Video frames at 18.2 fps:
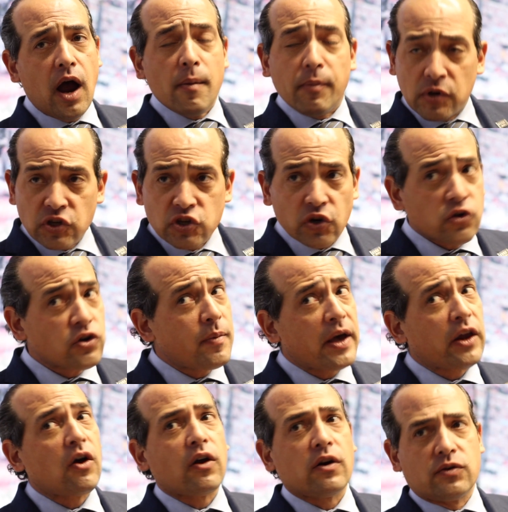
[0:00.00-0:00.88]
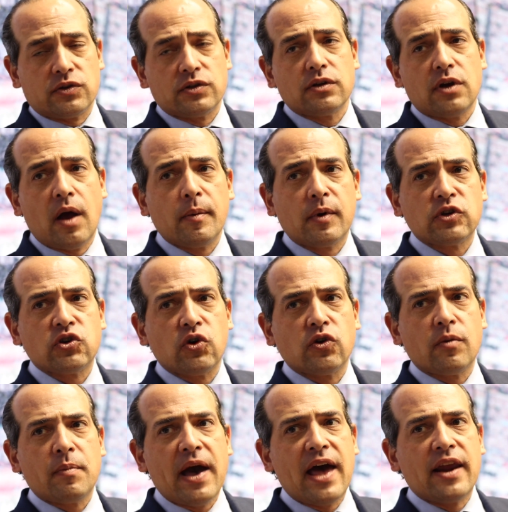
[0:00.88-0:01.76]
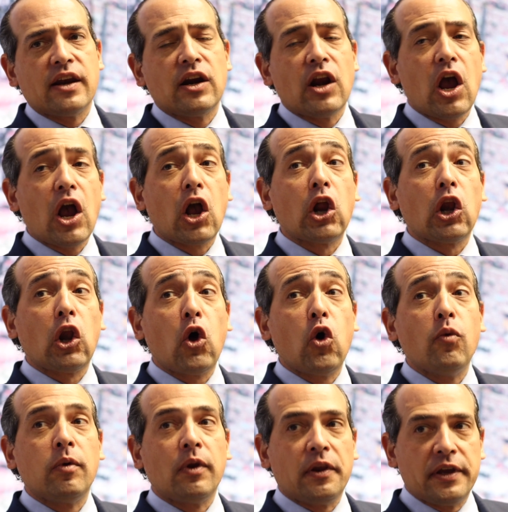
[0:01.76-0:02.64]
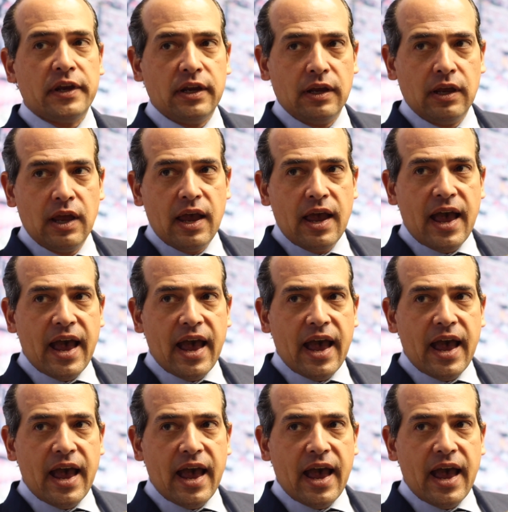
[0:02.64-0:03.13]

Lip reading: I'm concerned about autos. I'm concerned about it globally